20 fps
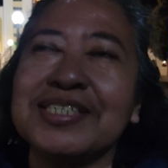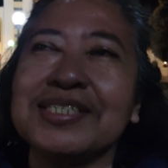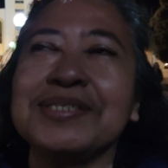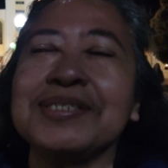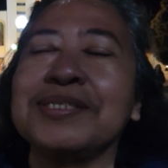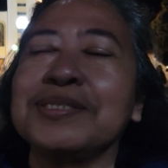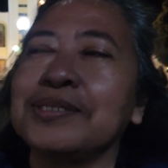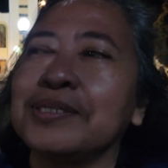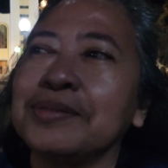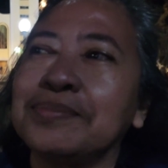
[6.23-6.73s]

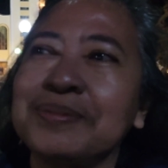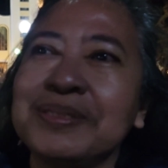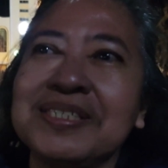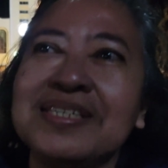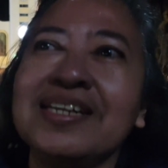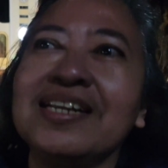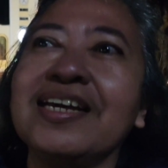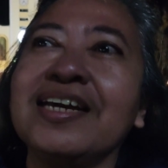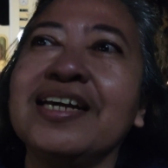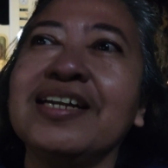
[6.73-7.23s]

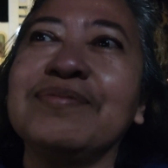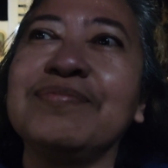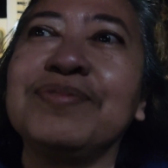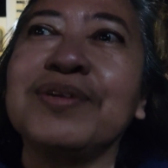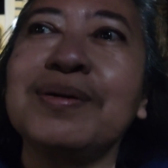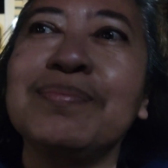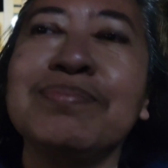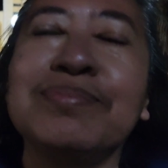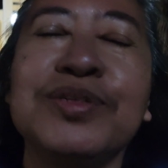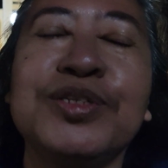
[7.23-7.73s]
Especially I'm
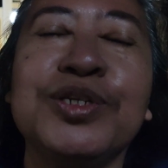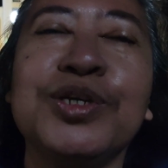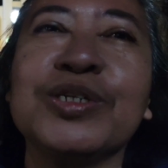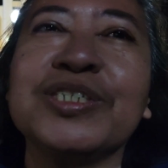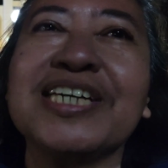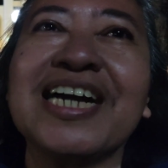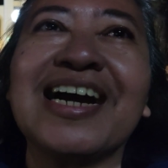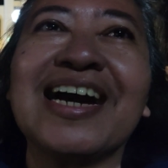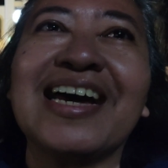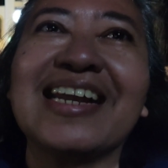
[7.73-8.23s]
from
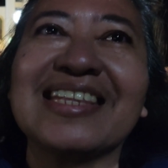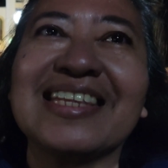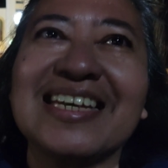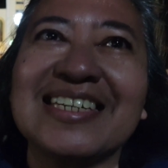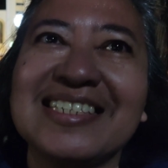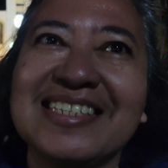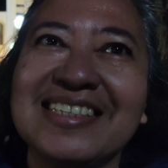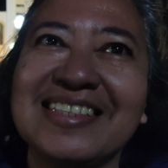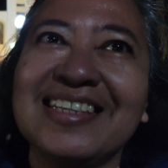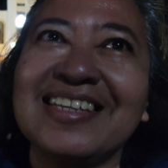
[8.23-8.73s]

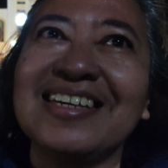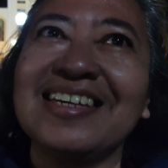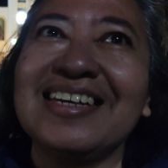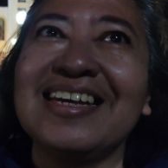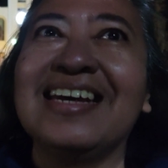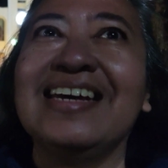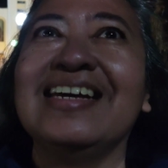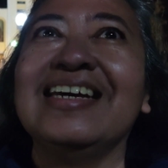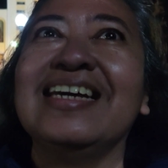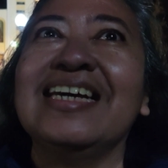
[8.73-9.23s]
Yogyakarta
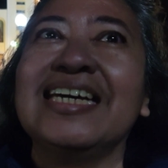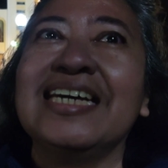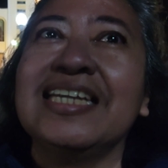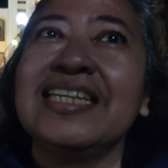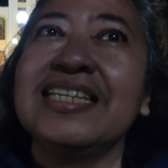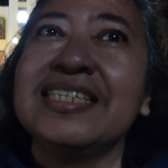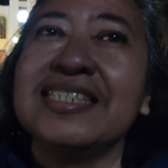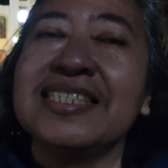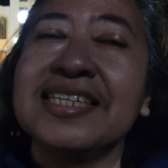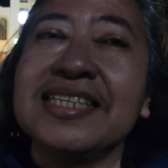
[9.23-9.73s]
city
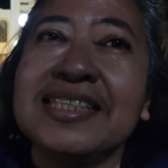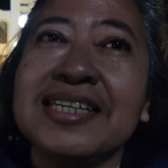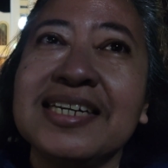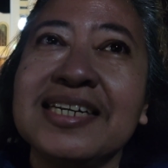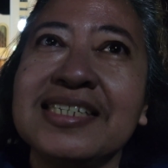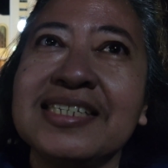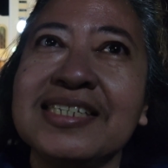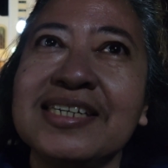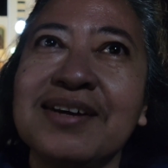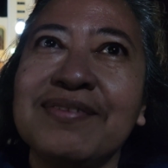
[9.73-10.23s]
in the
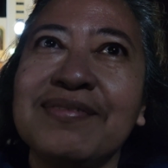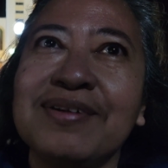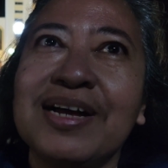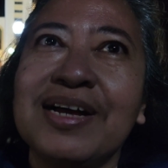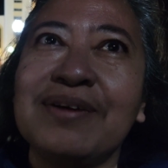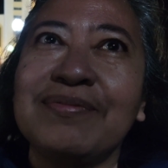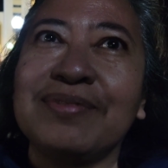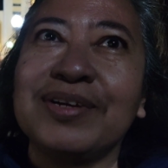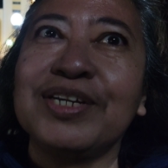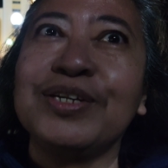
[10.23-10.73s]
central
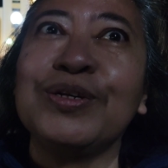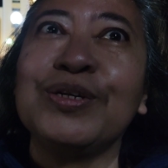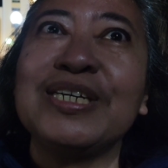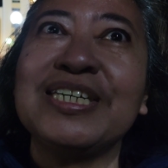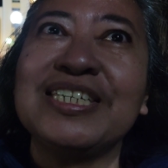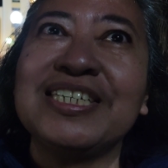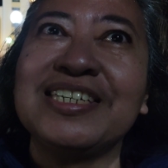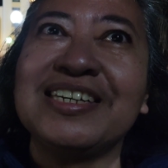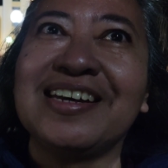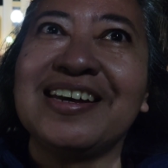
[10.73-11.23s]
Java of
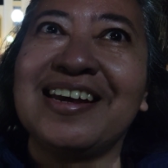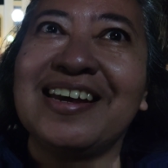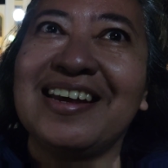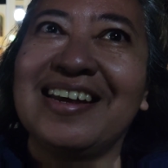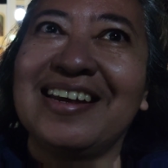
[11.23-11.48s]
Indonesia.